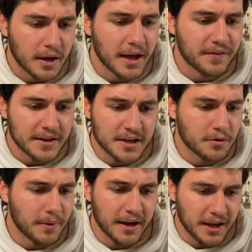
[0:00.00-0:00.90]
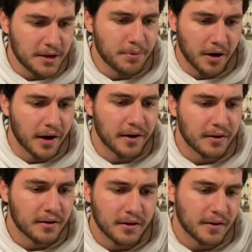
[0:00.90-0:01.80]
Yeah, if I take with my
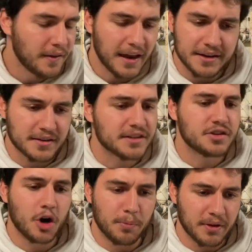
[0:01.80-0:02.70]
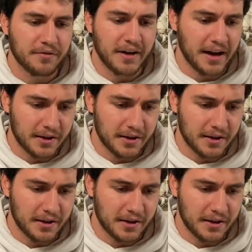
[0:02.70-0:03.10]
e-pawn, then it doesn't open the file.